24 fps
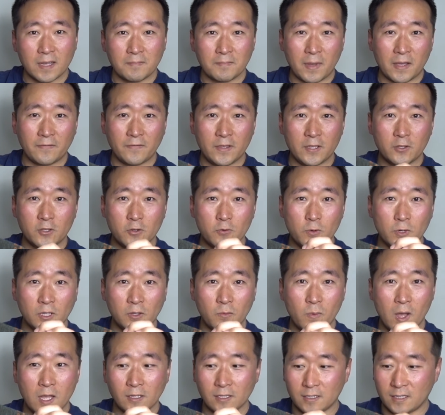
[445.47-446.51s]
my feet do really
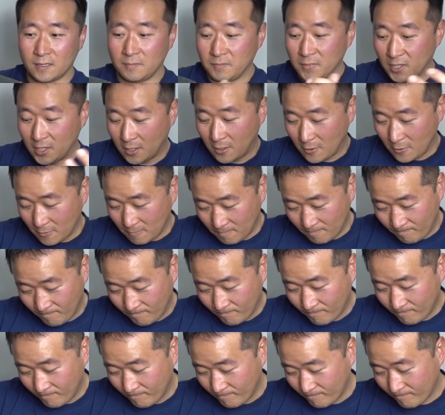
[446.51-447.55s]
well in them, so
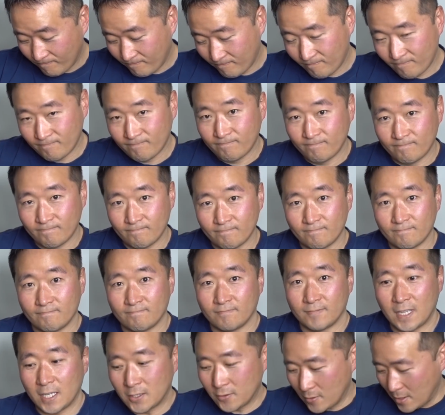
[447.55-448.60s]

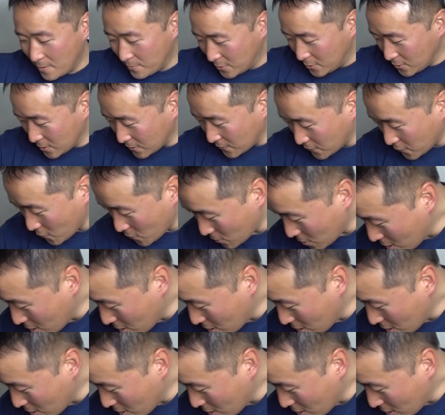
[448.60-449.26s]
that's what I've been using for a